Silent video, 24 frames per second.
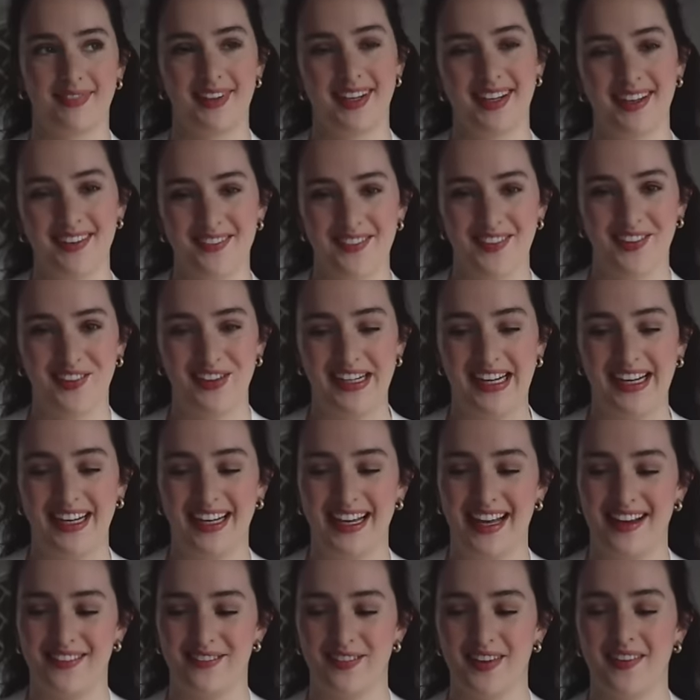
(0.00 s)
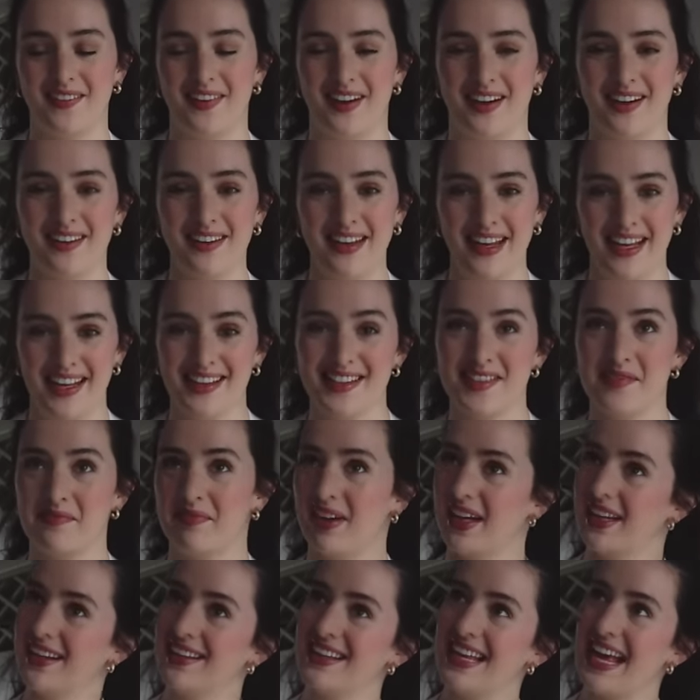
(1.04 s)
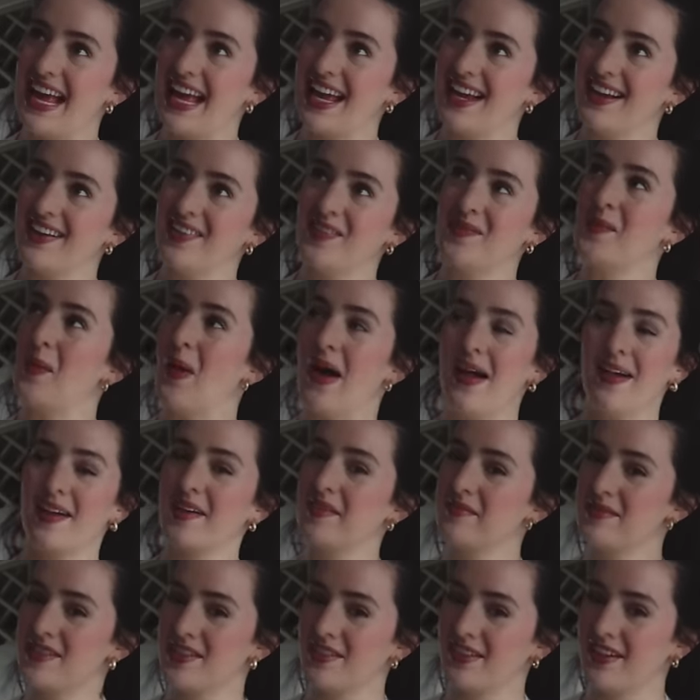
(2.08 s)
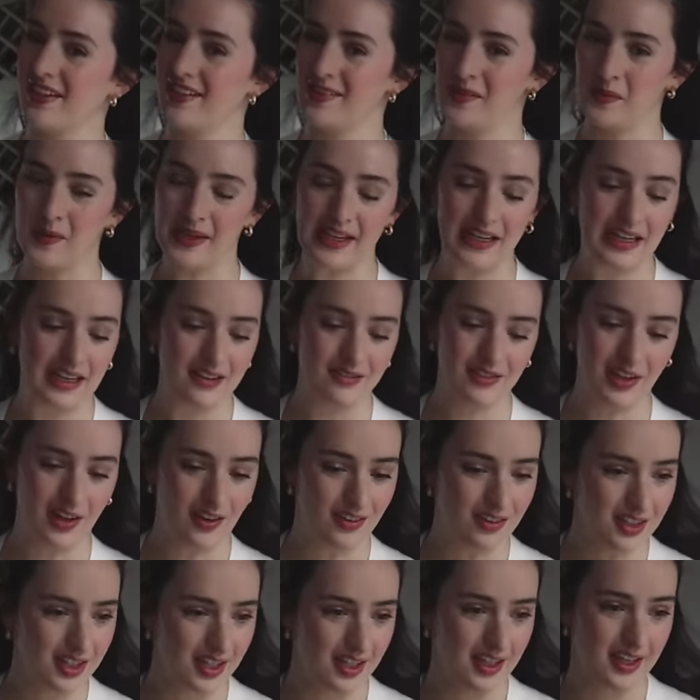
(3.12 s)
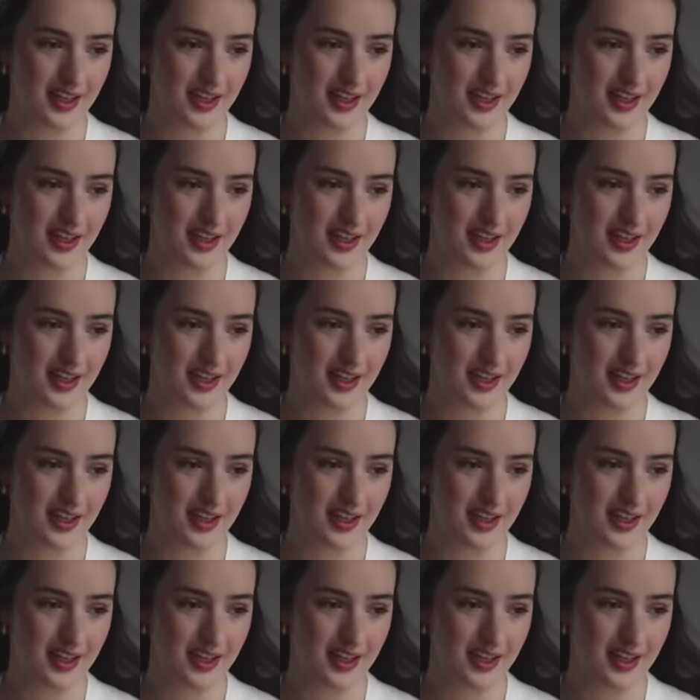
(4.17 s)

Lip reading: Good morning everyone, it's Monday. Welcome to a new weekly vlog.